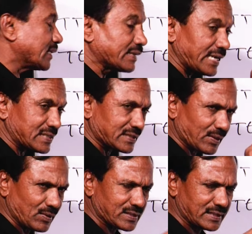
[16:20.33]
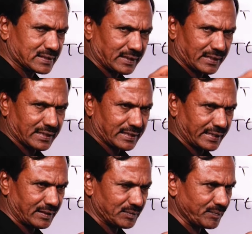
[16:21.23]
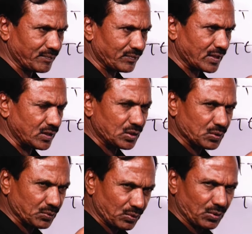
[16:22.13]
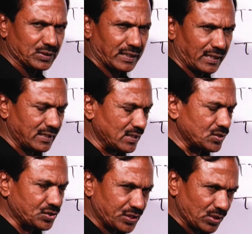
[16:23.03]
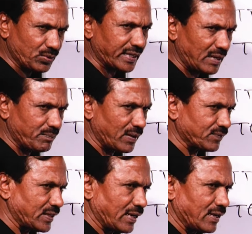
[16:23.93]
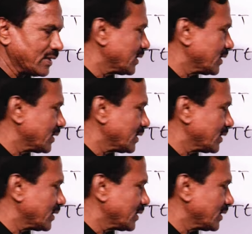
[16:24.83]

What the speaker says: Test cross is conducted to know the genotype of the